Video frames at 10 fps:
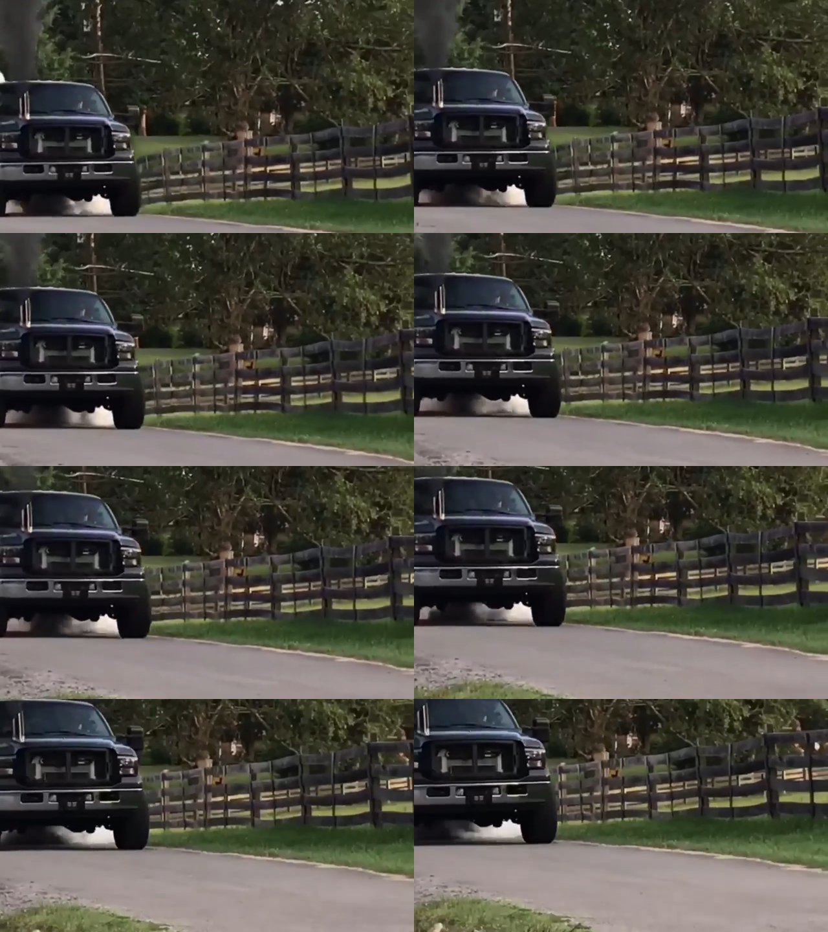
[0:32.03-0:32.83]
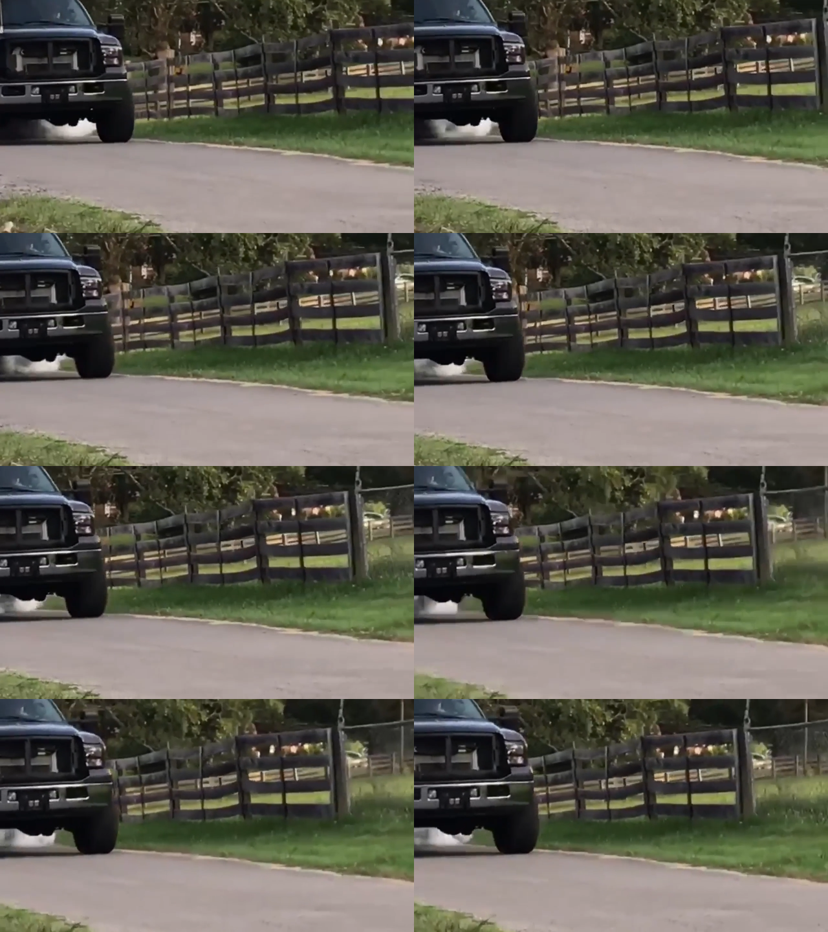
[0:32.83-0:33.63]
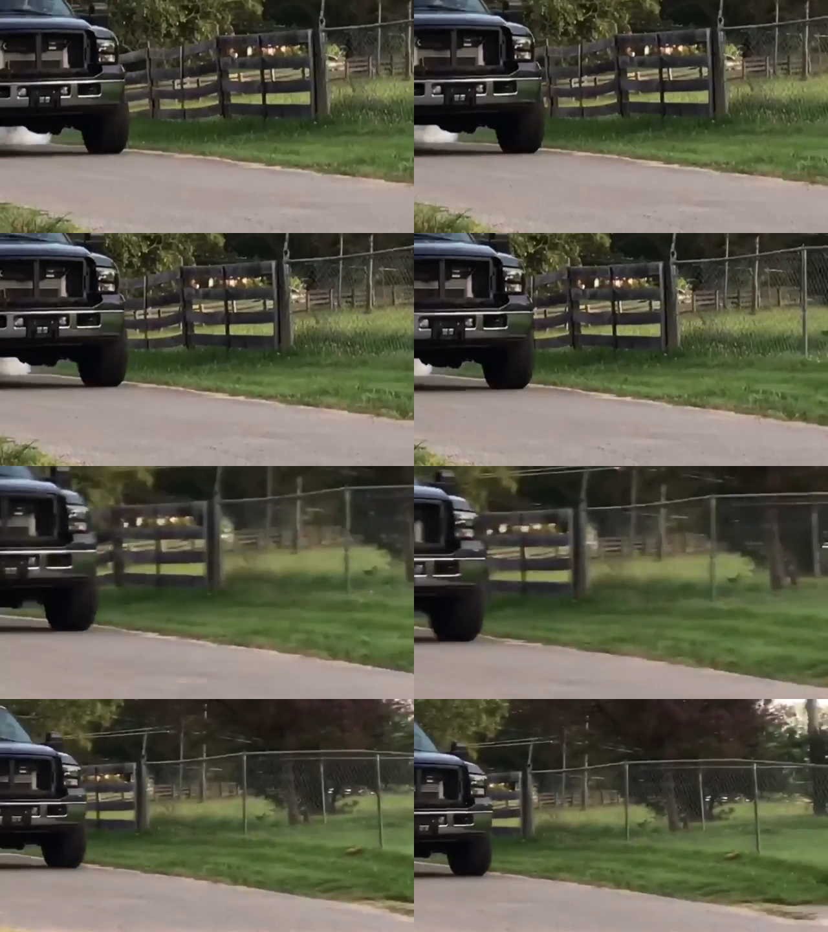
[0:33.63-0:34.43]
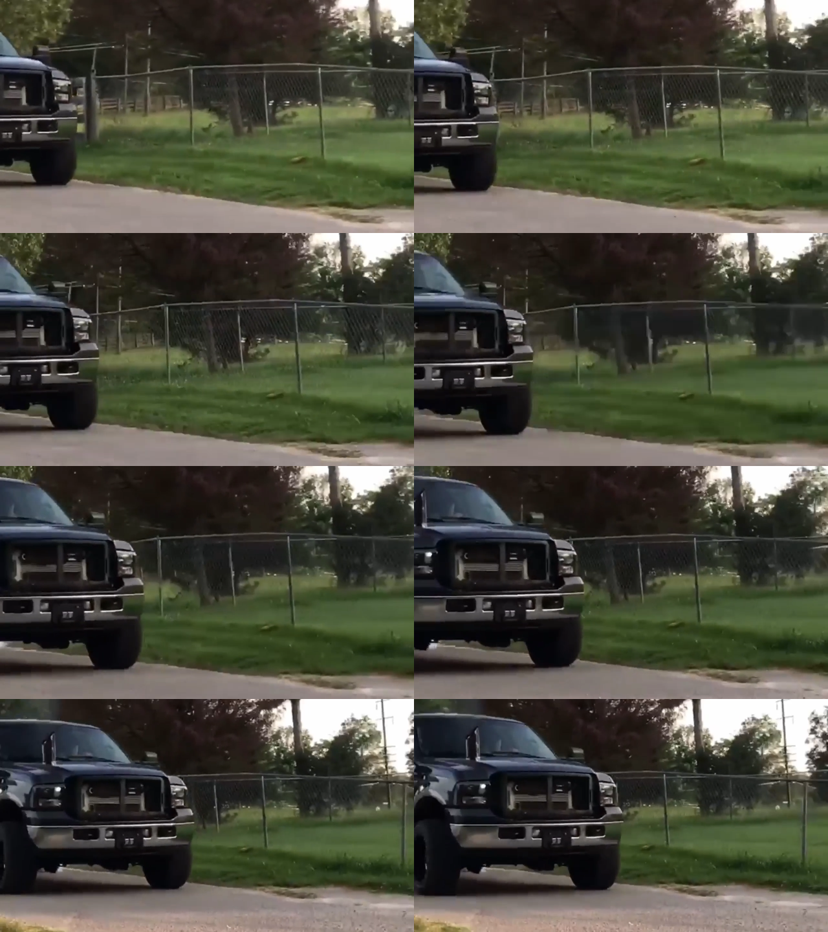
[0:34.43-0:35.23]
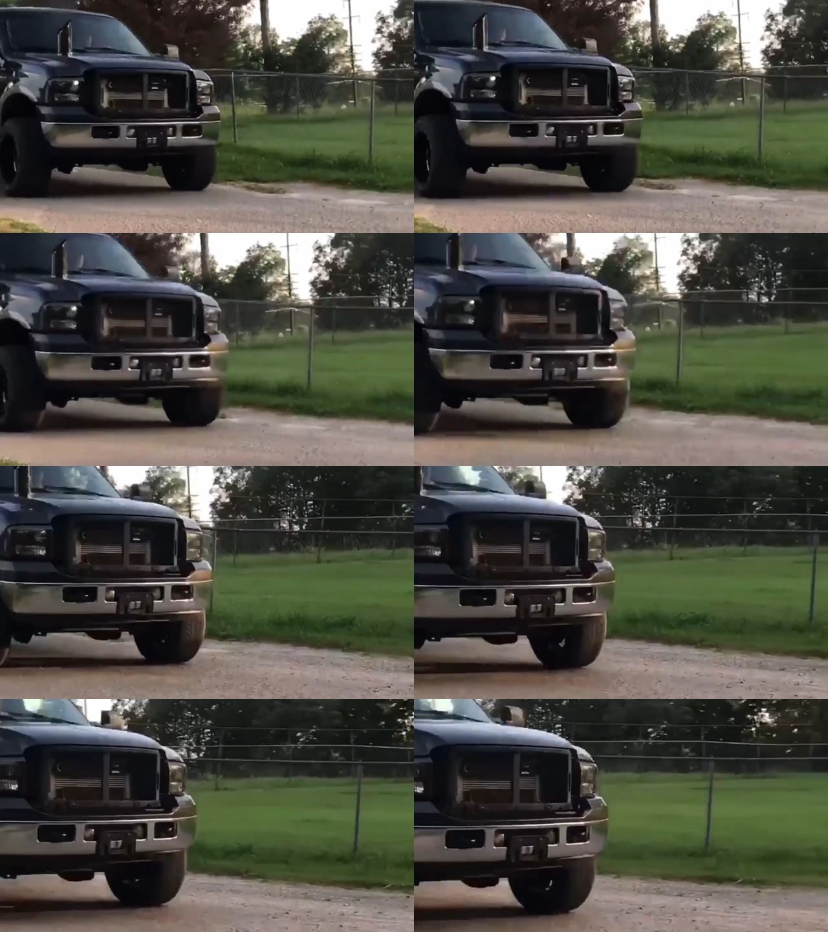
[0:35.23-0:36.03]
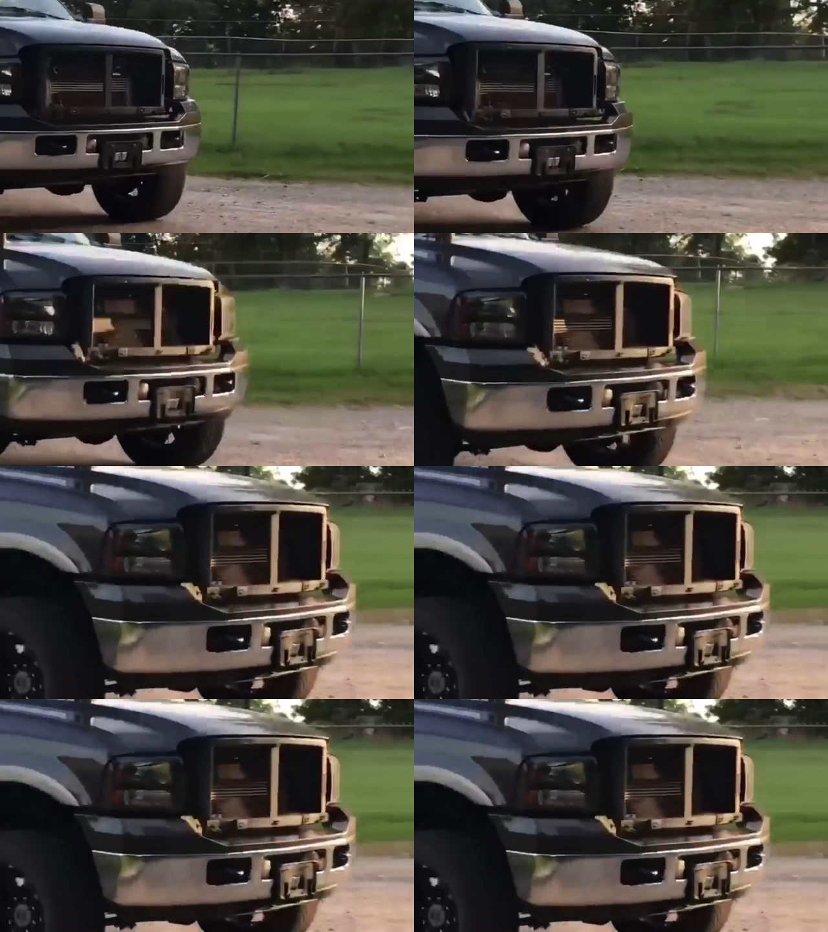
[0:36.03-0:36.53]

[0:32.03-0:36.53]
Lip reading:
No face is visible, so there are no lips to read.